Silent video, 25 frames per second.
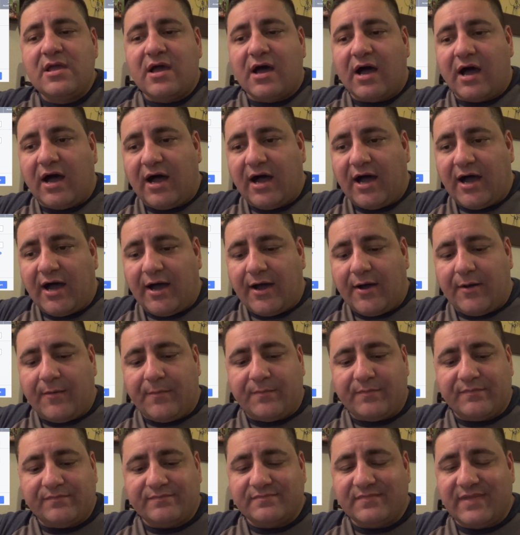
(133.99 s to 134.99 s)

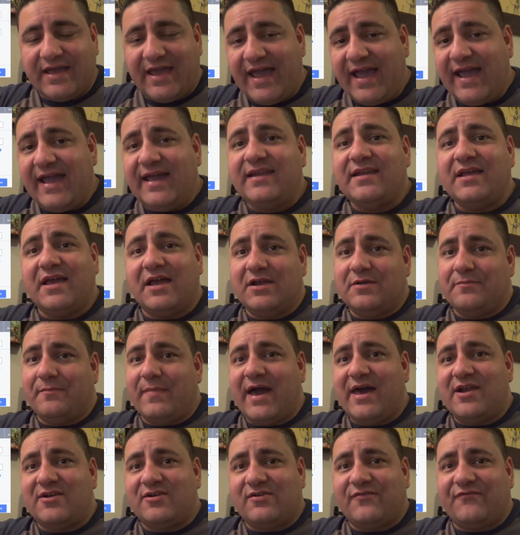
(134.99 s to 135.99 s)
And as a matter